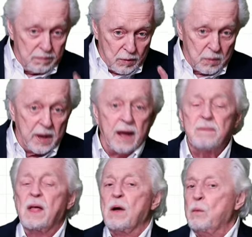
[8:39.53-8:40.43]
Okay?
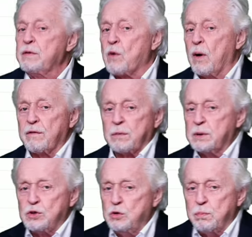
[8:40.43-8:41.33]
We've gone from a
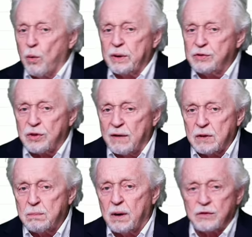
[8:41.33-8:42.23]
two point seven
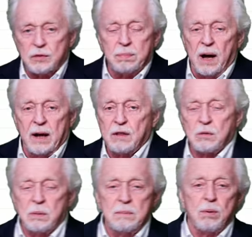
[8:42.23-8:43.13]
month supply to
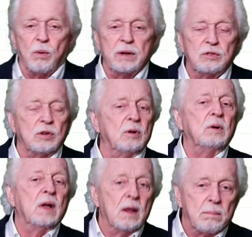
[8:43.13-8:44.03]
three point two.
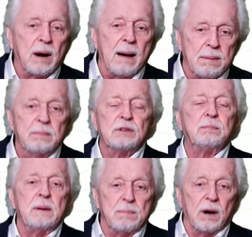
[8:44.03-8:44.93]
Problem is
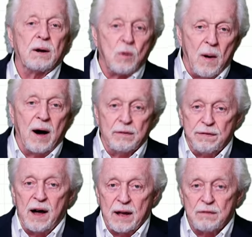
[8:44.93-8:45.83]
people aren't
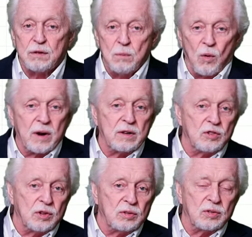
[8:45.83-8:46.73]
qualifying for
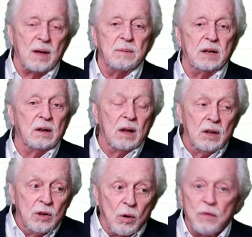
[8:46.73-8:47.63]
mortgages. I mean,
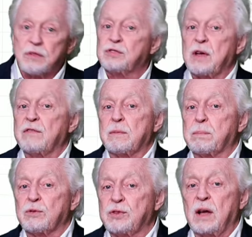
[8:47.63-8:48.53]
you're over seven
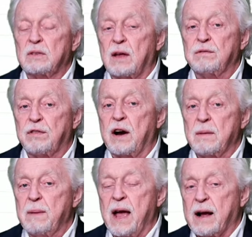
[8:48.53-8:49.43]
percent on Freddie
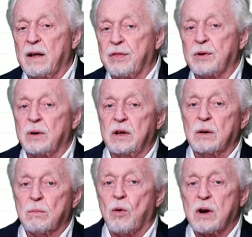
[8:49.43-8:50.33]
Mac on thirty-year
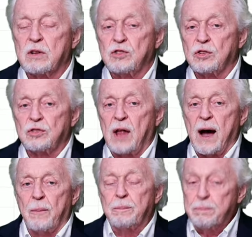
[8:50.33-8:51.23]
mortgages
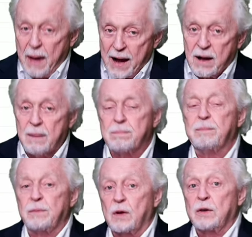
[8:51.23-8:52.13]
now. Back up?
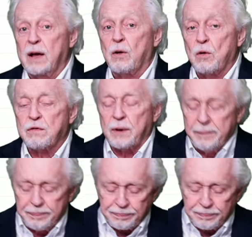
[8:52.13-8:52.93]
Yeah, over it.